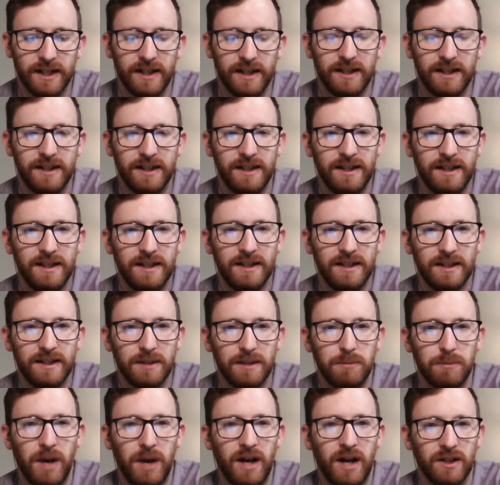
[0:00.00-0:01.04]
the
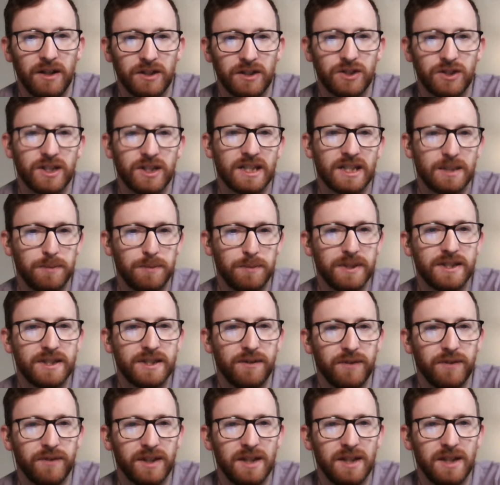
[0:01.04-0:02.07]
polish that's
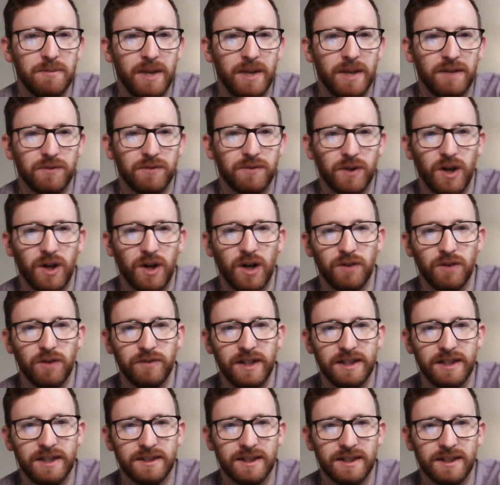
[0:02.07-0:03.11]
specifically made for
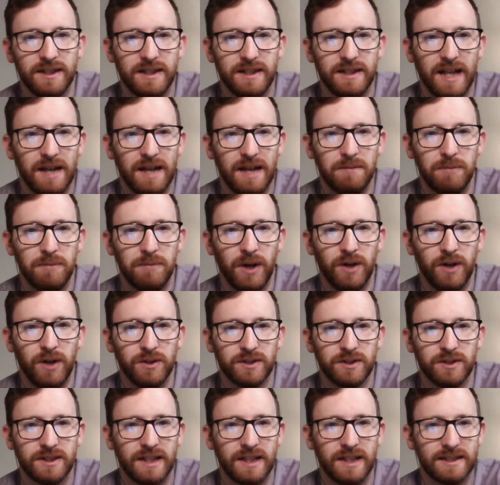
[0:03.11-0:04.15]
RVs and
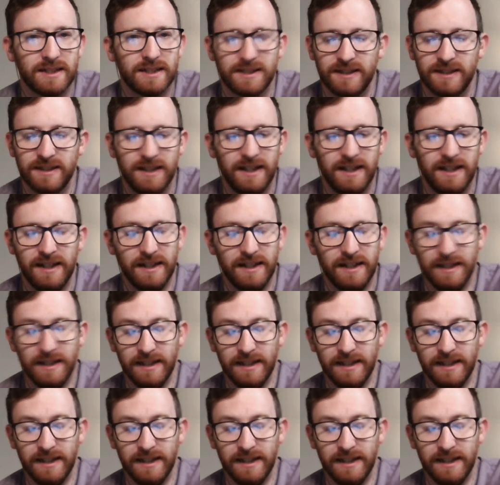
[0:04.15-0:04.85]
boats. That's